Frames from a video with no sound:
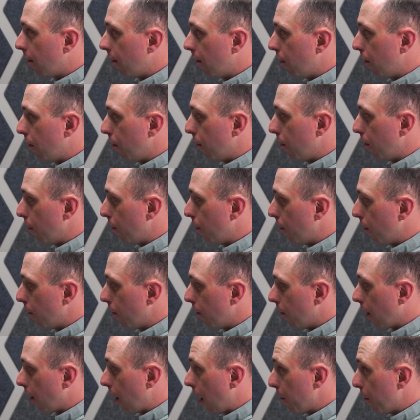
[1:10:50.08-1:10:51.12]

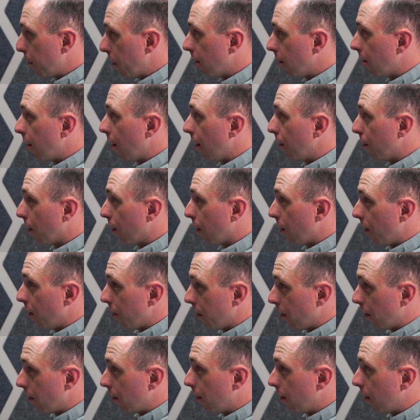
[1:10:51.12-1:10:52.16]
to compensate for all
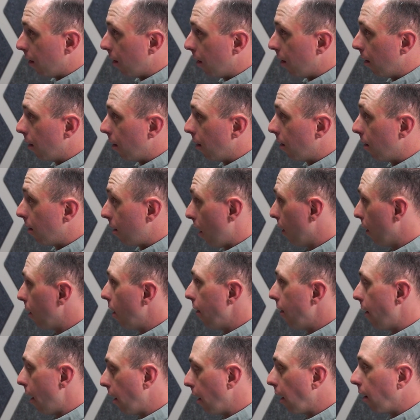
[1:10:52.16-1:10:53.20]
the stuff
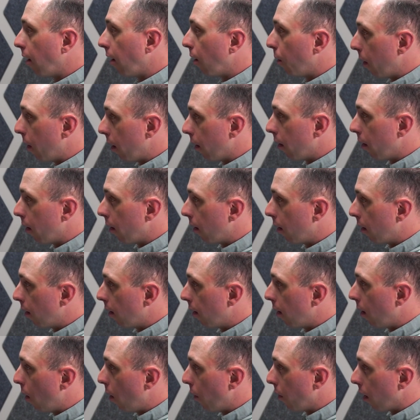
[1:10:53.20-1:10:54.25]
they've had to deal with
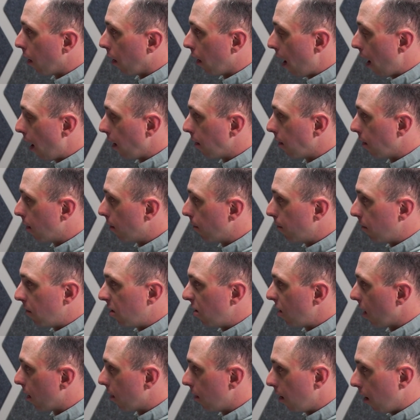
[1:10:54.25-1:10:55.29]
over the last
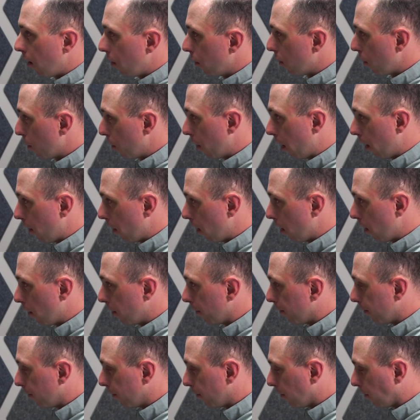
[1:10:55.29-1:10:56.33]
6 years or whatever.
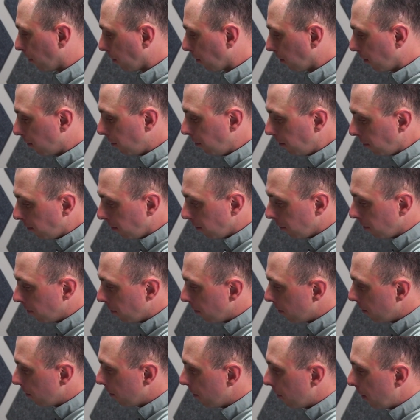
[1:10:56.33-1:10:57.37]

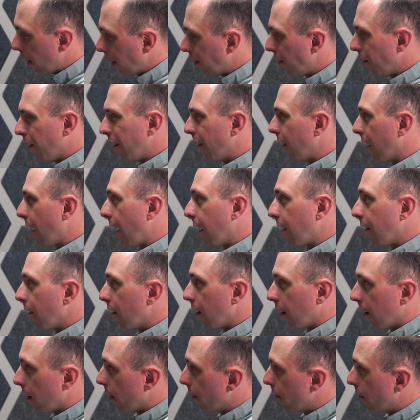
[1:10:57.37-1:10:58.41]
It's the only thing I can
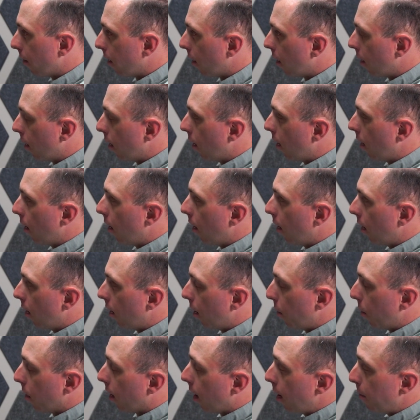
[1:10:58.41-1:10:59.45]
think of
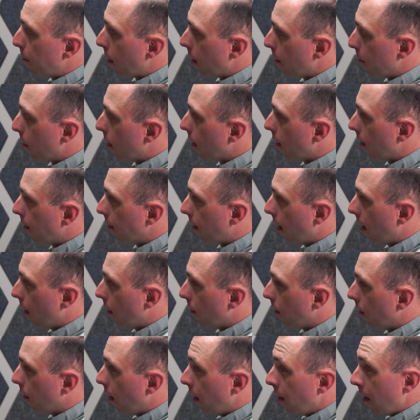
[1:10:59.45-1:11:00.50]
that would keep anybody in
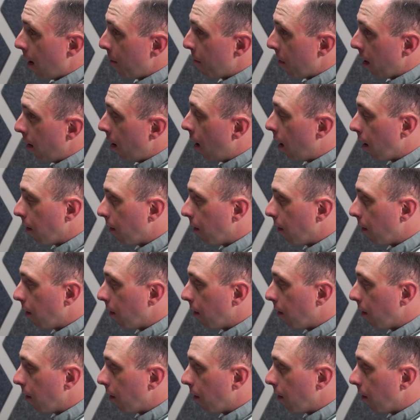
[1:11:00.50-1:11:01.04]
town, and that might not